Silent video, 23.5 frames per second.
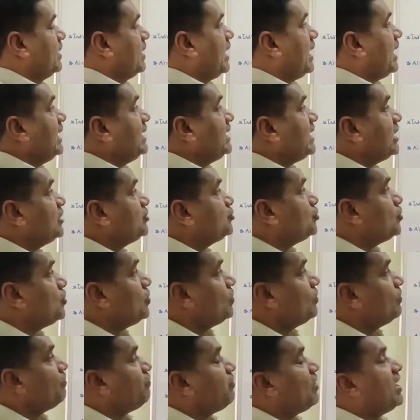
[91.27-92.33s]
and
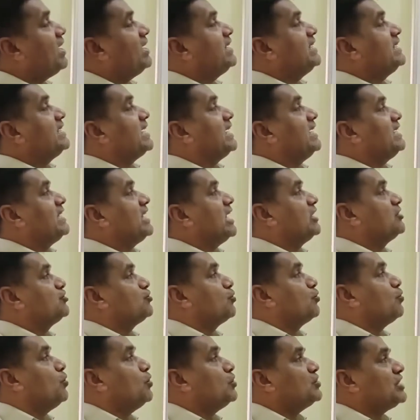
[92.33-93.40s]
also foreign country also
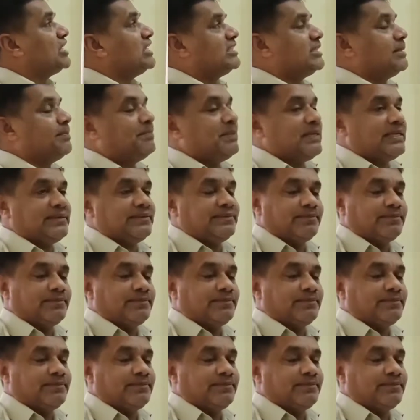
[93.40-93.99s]
coastal shipping.